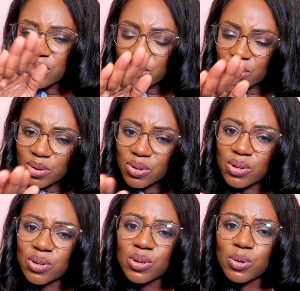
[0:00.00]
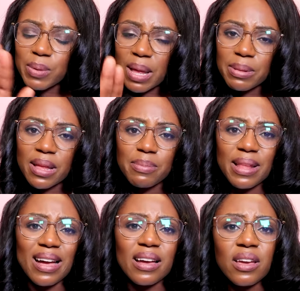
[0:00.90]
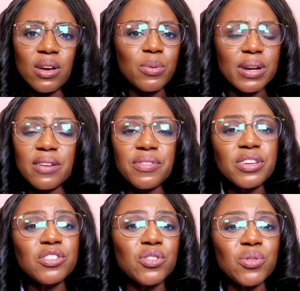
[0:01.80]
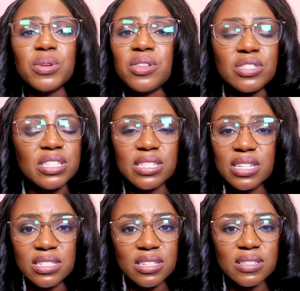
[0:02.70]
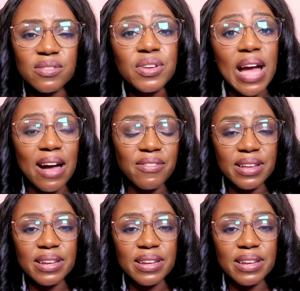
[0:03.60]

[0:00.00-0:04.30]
You're good, blah, blah, blah. whatever you do with your teenagers, if you have